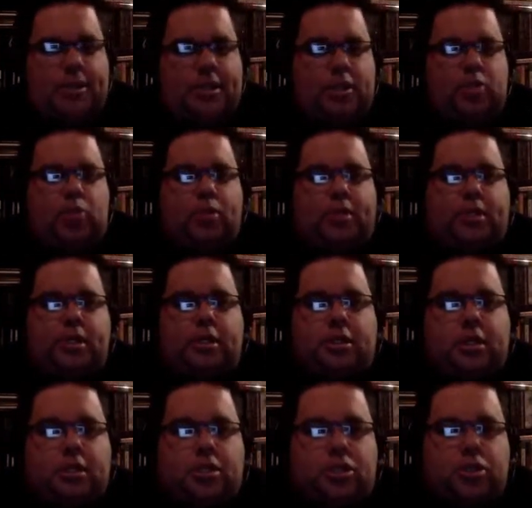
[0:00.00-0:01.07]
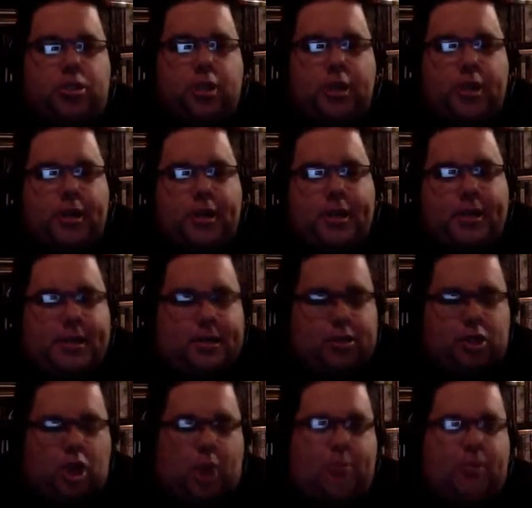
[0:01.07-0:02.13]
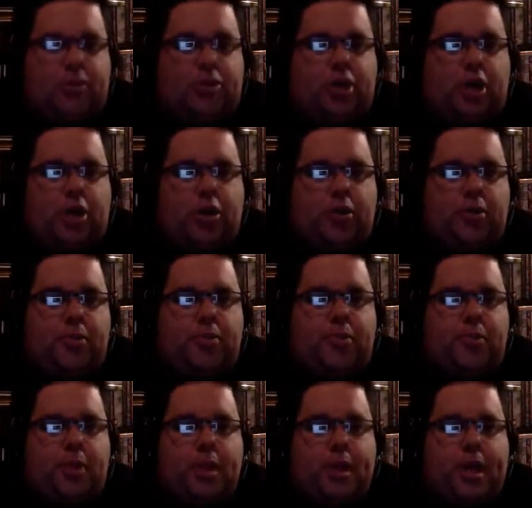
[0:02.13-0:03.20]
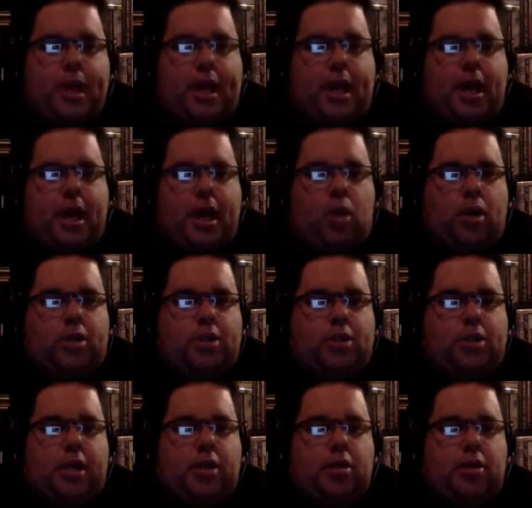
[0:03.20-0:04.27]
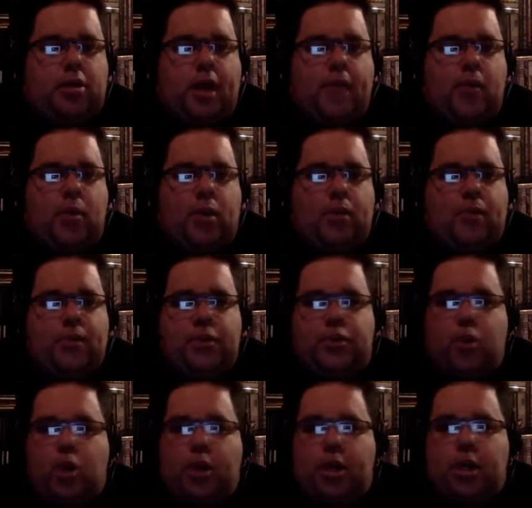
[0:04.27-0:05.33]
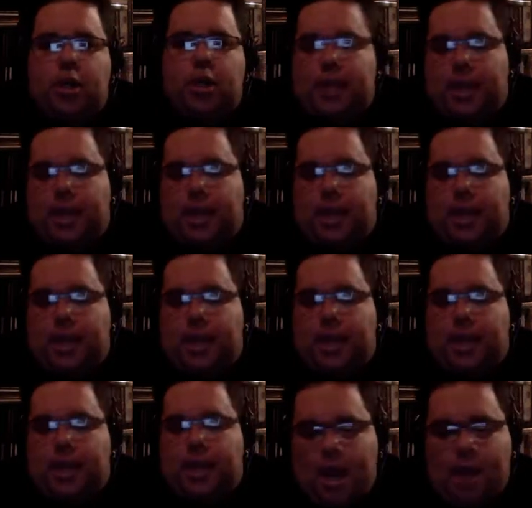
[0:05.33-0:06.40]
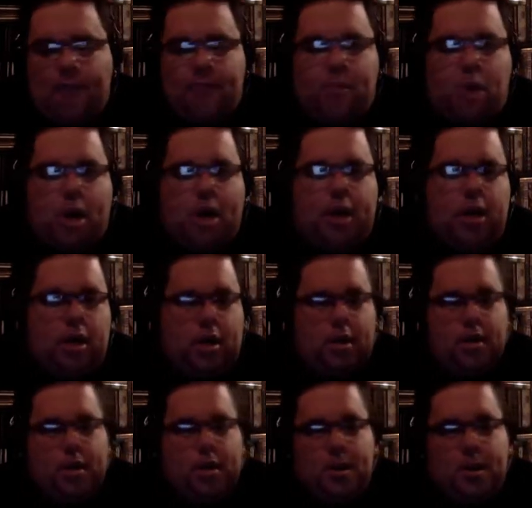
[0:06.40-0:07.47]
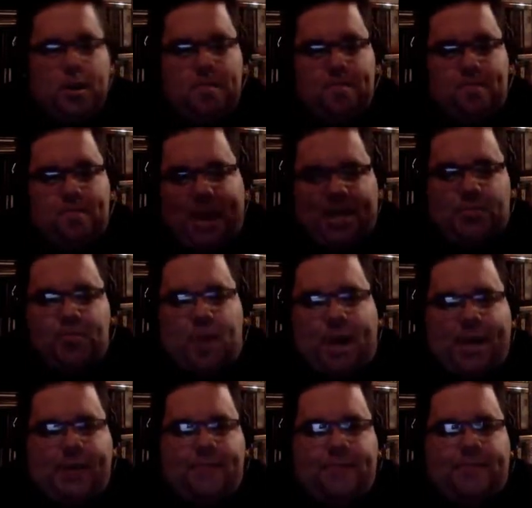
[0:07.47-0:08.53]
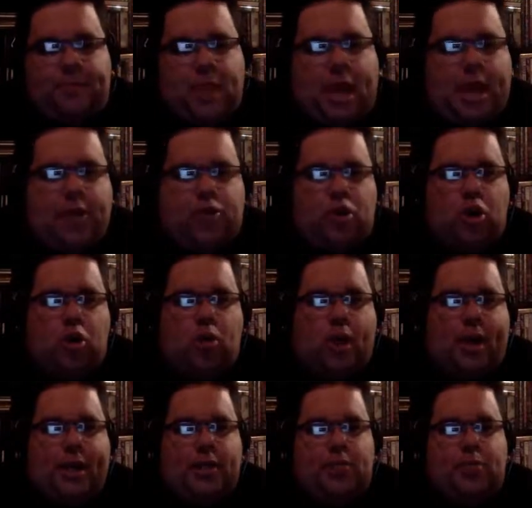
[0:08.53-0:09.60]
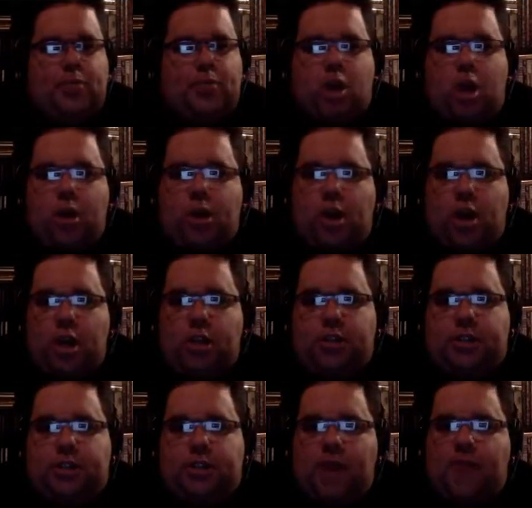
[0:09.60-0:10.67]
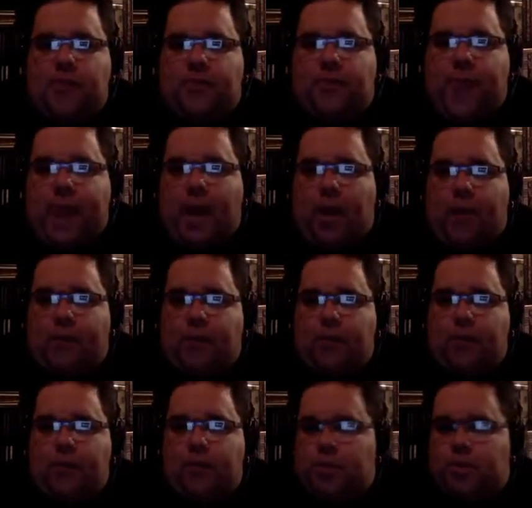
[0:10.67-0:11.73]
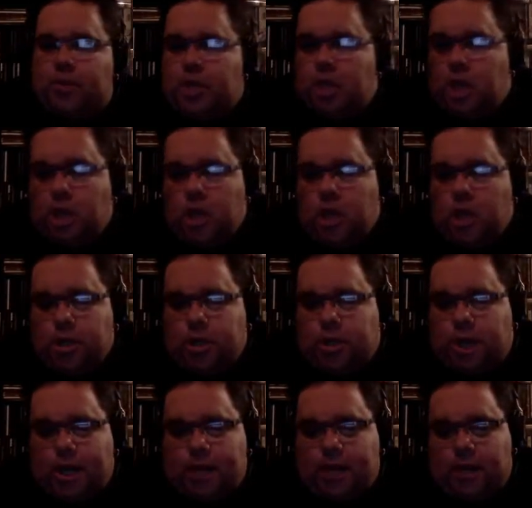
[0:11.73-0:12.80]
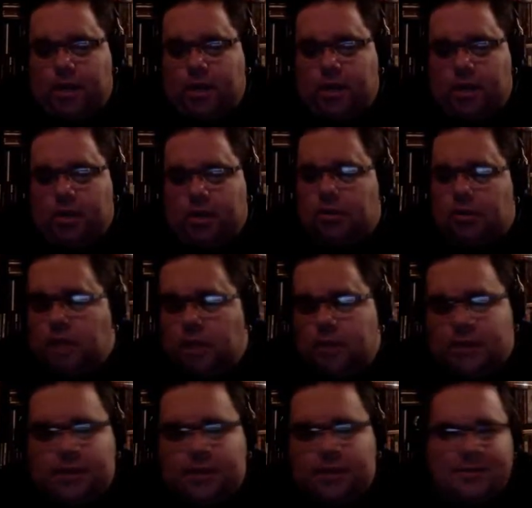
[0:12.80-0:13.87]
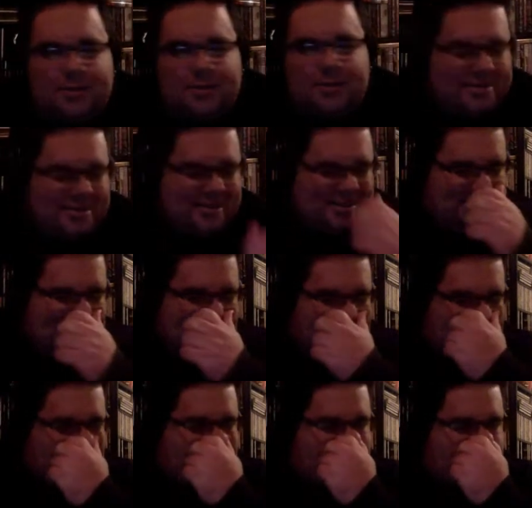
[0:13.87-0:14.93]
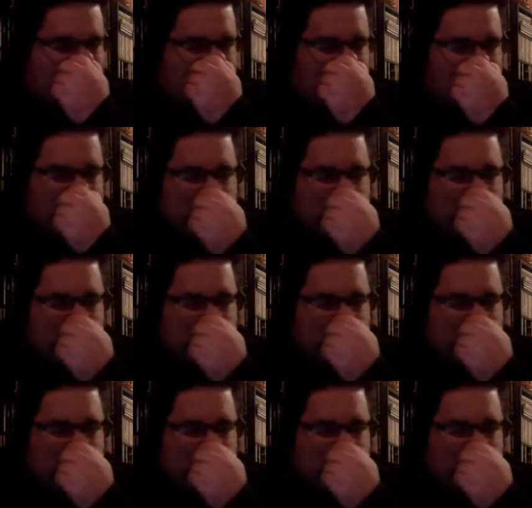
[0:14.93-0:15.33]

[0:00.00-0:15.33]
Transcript: since we did this type of show, and I want to thank everyone for joining us. And I have my best mate, as always, my co-host David Fowler from Melbourne. Good evening, David. Uh, hello, everyone.